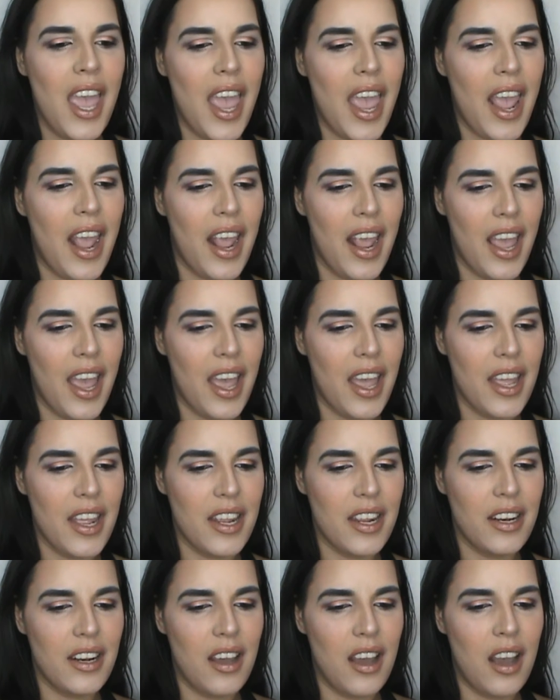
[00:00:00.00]

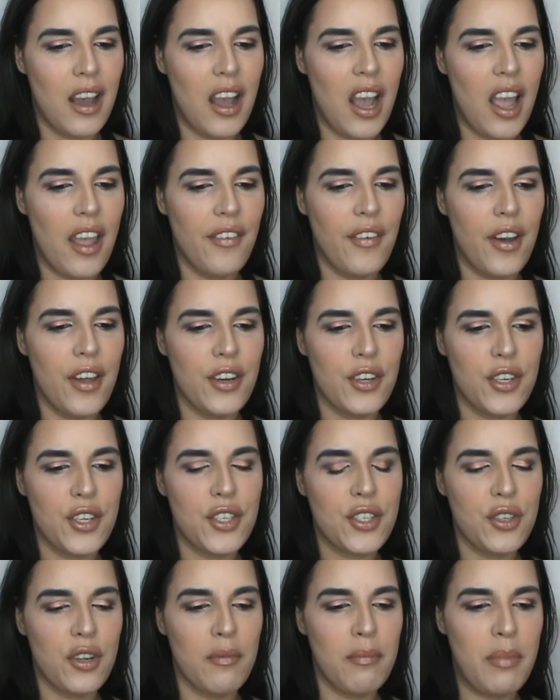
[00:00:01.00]
and I've
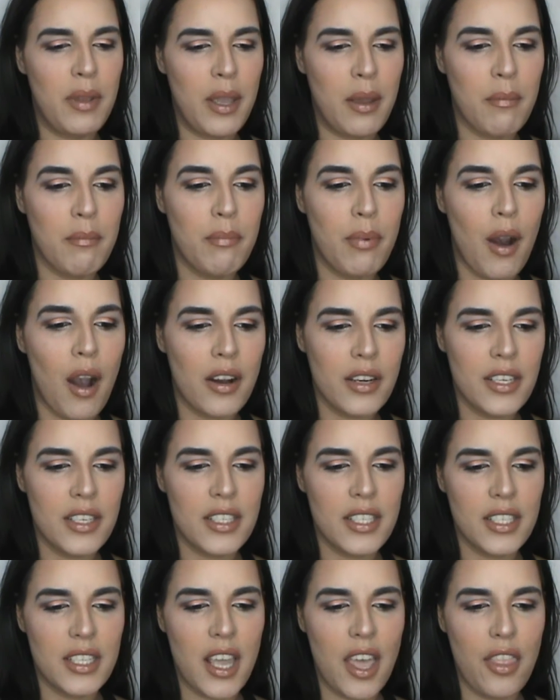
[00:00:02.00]
understood being
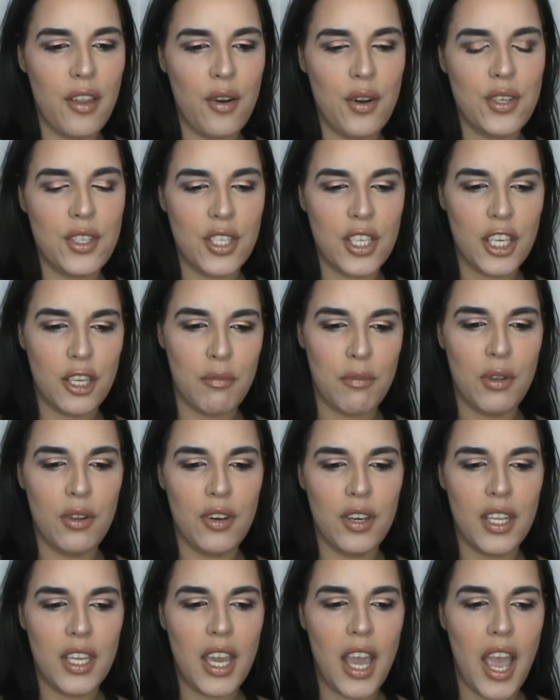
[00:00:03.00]
bonded together as a
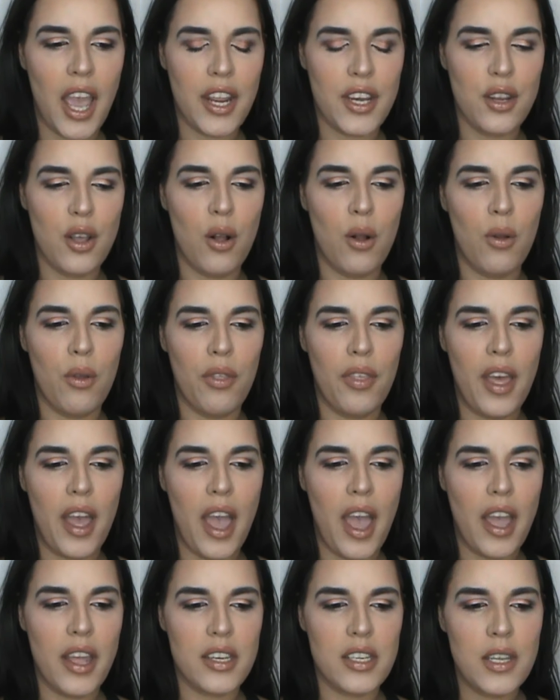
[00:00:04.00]
community. I know
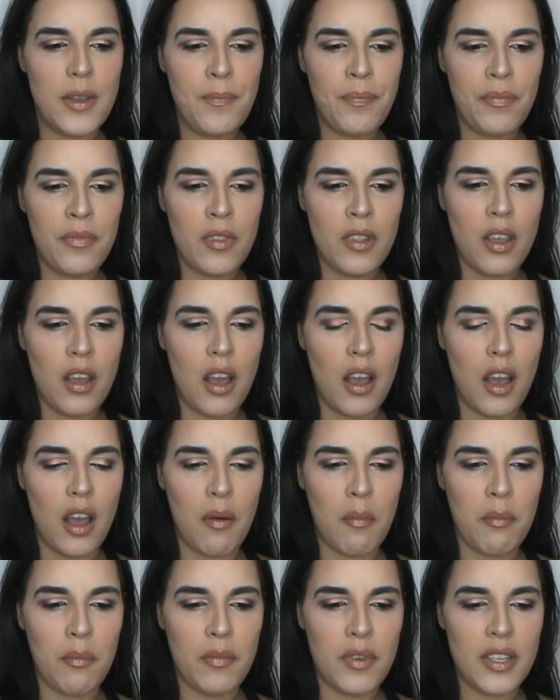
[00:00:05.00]
that
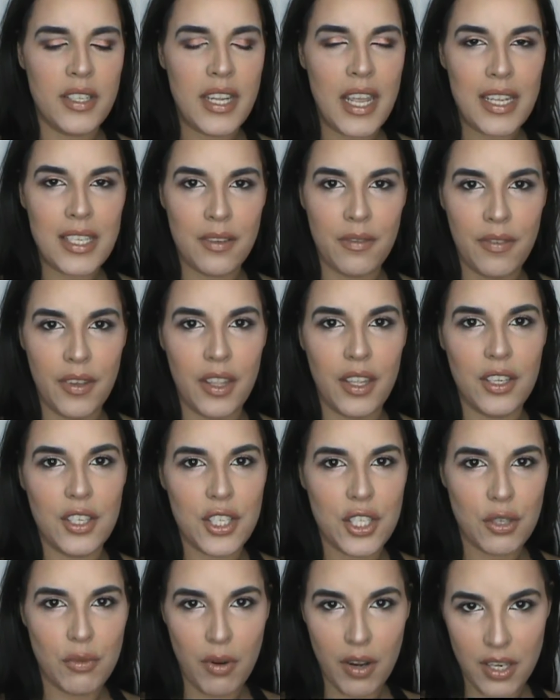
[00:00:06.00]
it takes a
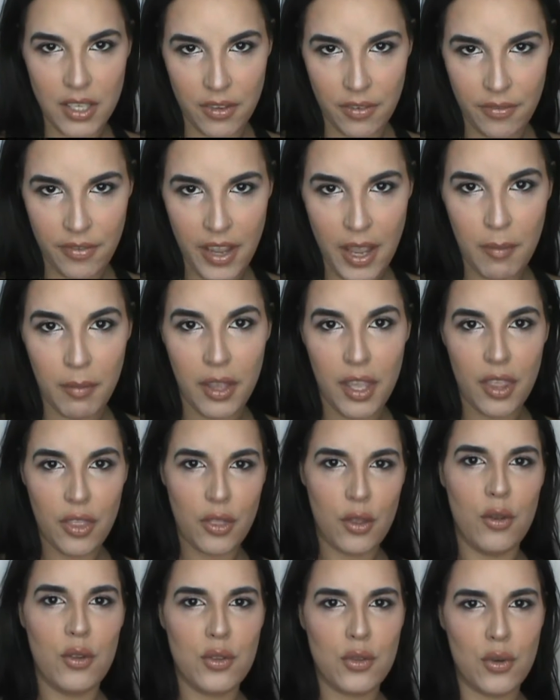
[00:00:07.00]
village to raise a family,
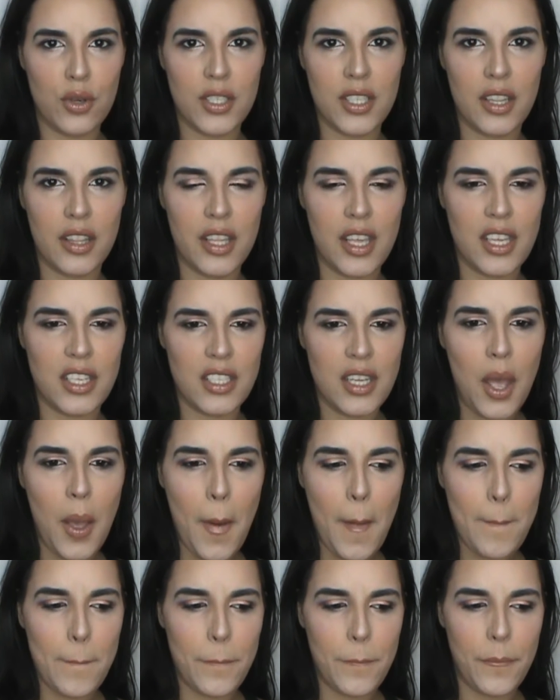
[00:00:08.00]
those sorts of things,
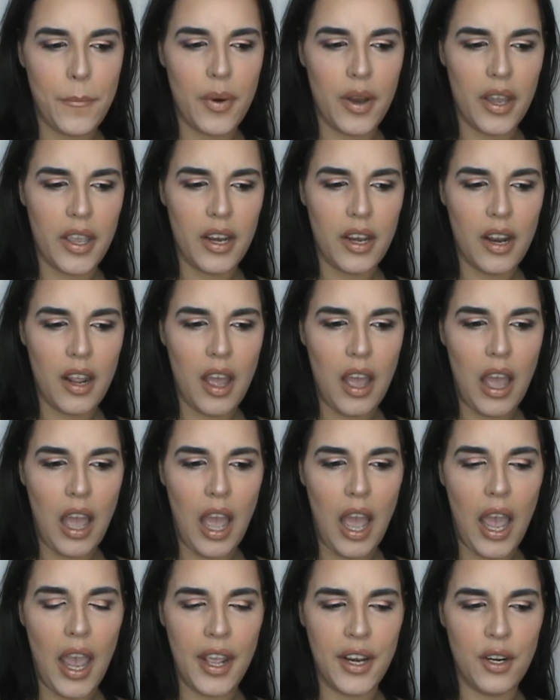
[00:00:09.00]
but
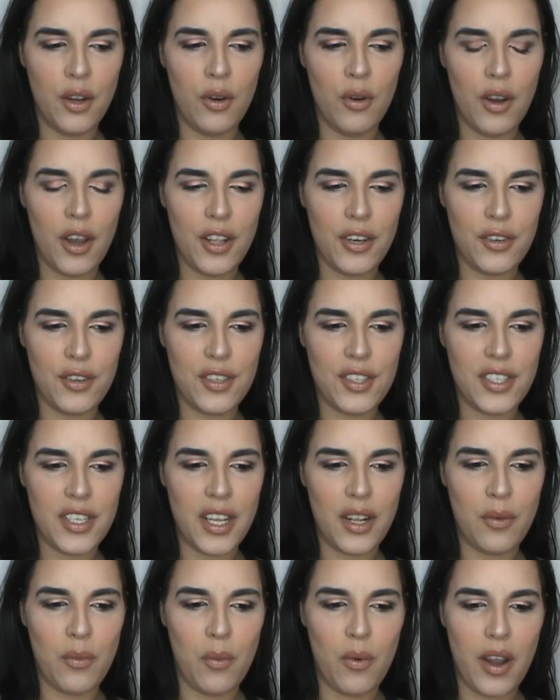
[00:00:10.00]
I don't
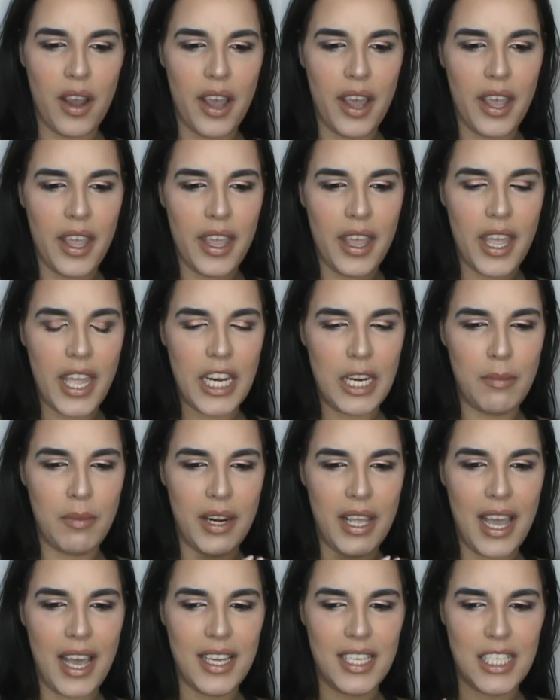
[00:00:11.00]
understand why
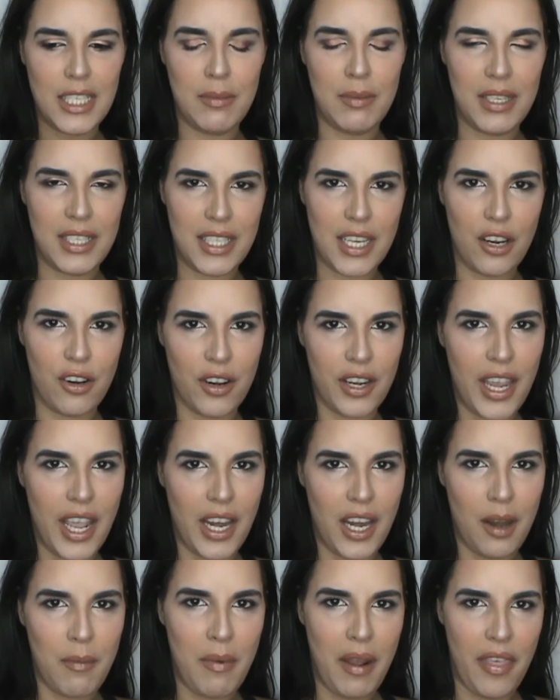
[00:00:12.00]
anybody has to be
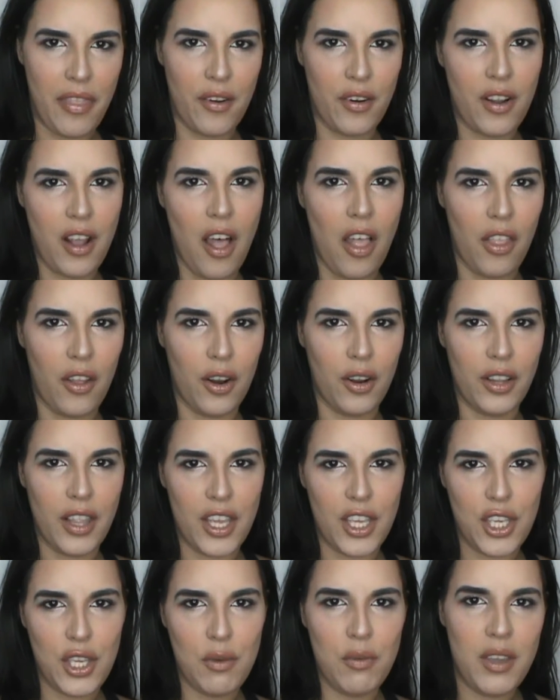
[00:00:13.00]
segregated by their color.
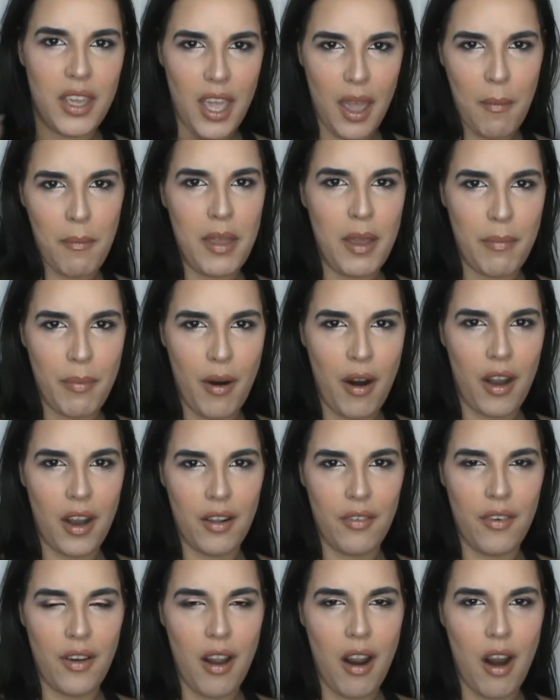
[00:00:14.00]
Like, you can't be a part
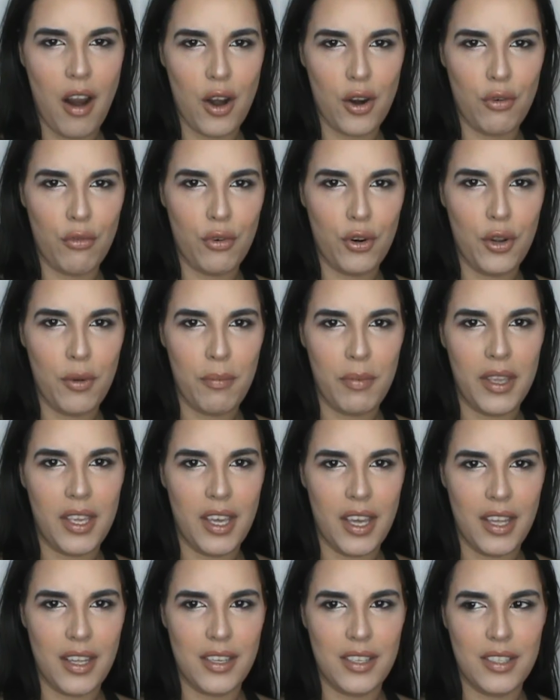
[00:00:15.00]
of our group
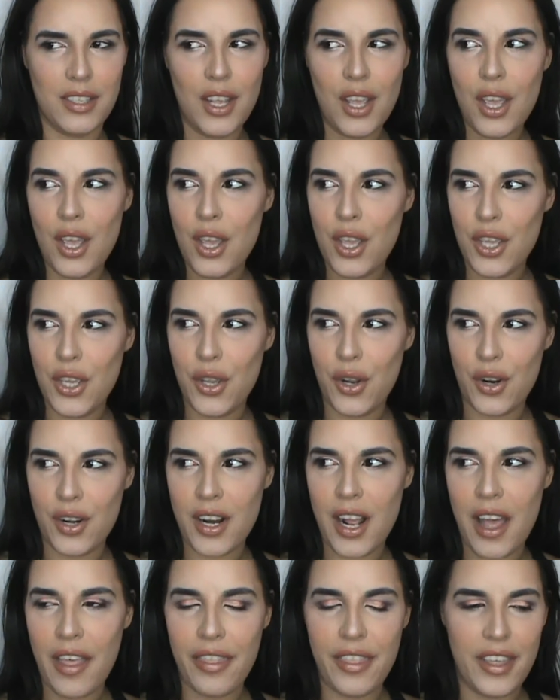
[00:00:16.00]
because you're
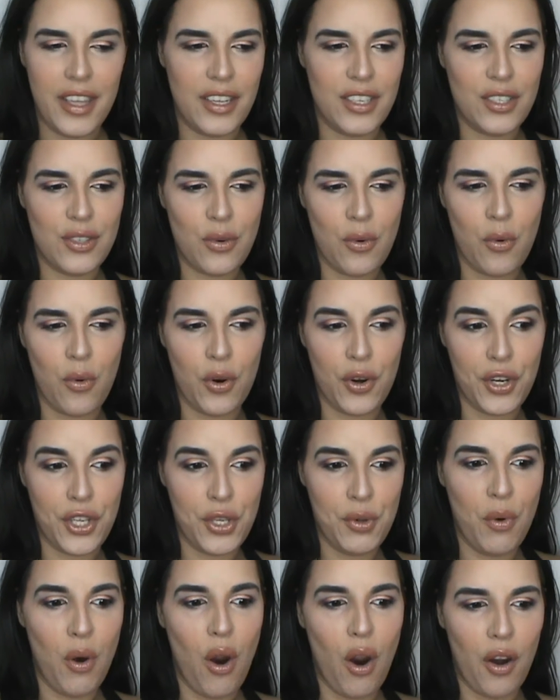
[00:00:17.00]
not this or
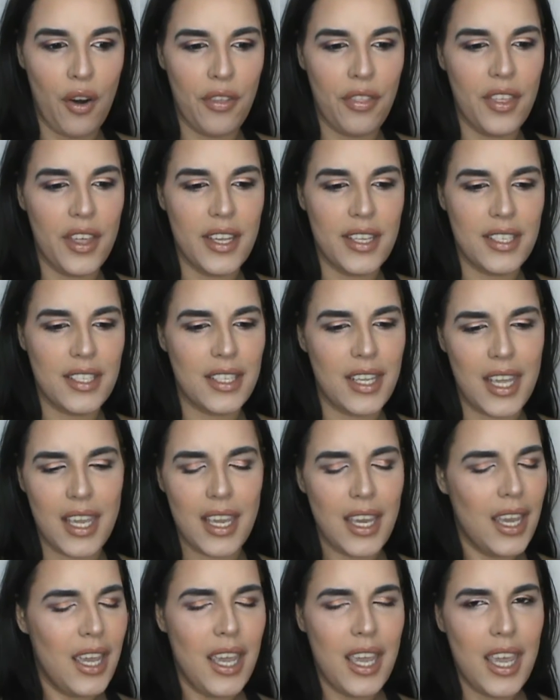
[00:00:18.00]
you are this.
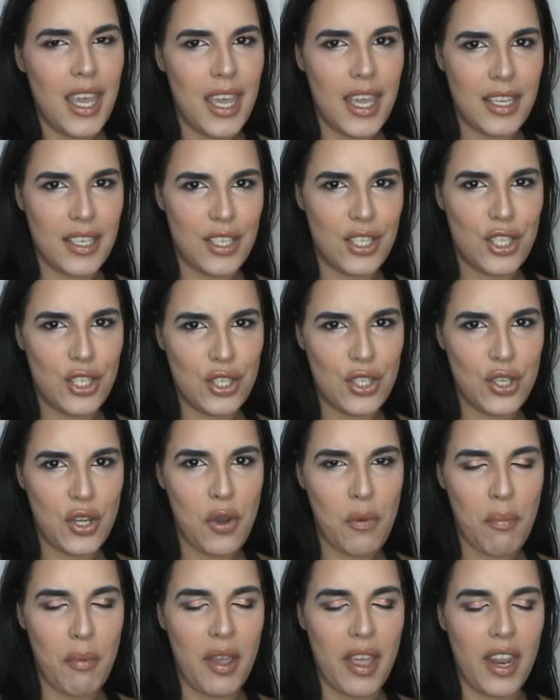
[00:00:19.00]
Like, it's
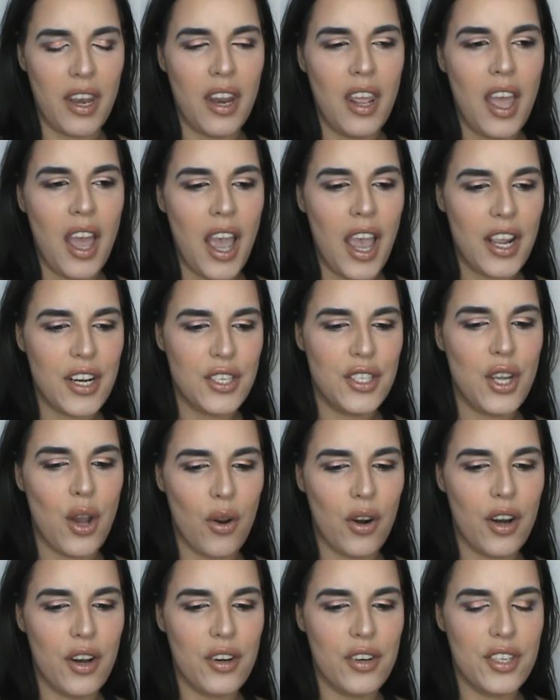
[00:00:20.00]
stupid. I
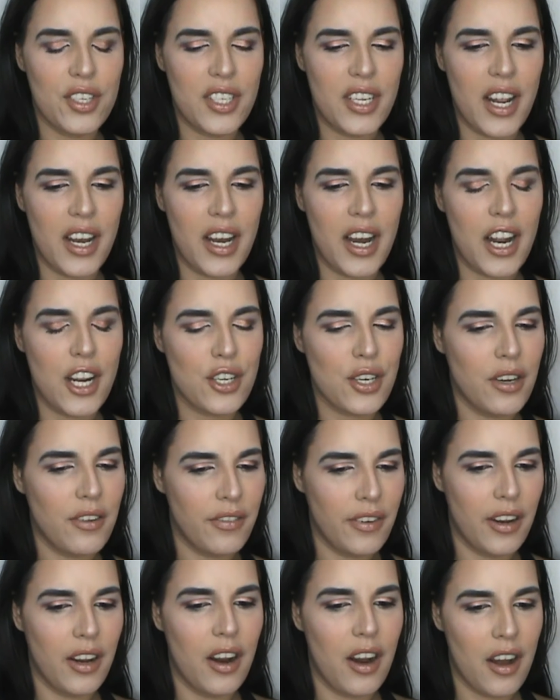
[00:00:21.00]
don't understand it. And I try
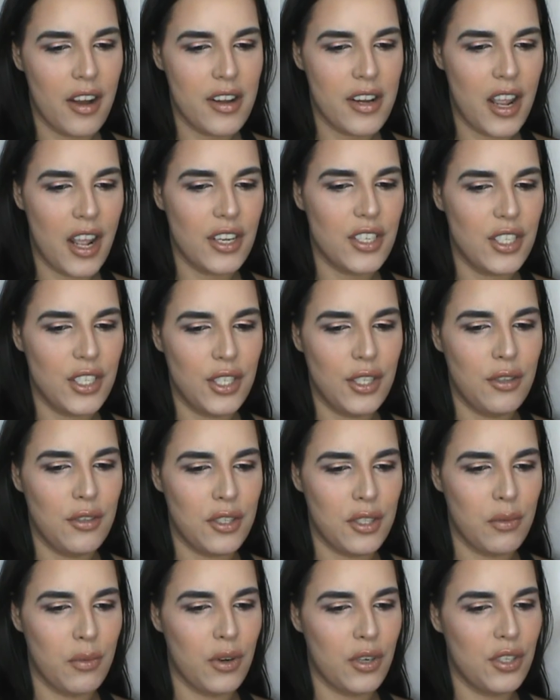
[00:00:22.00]
very hard not to
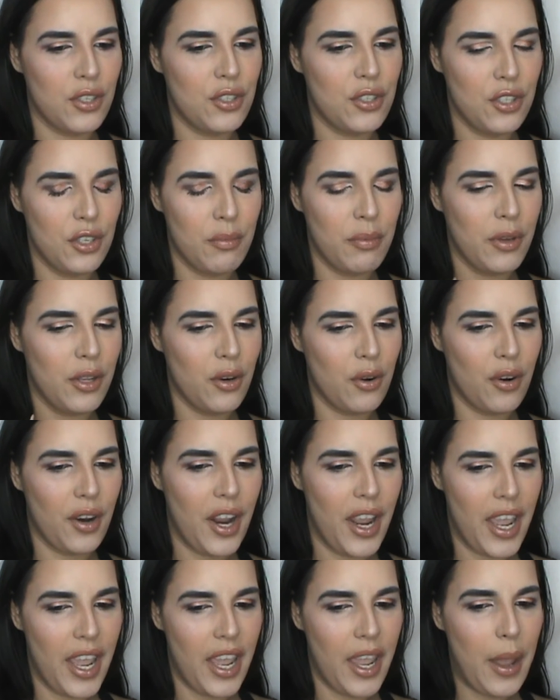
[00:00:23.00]
use the word stupid or
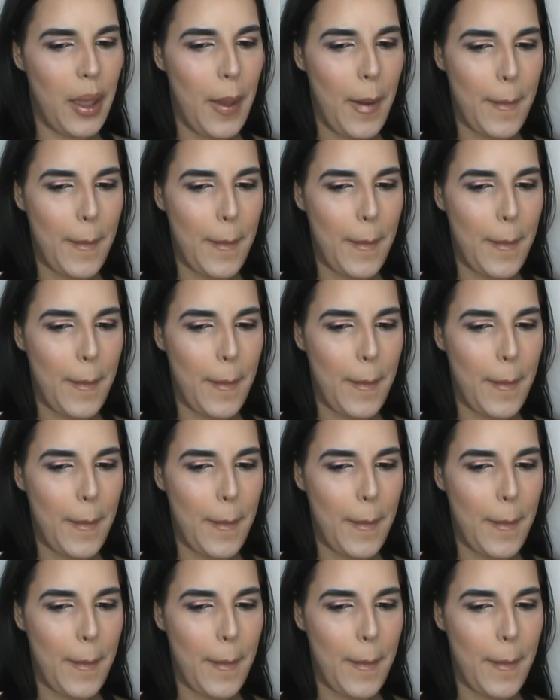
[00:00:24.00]
hate,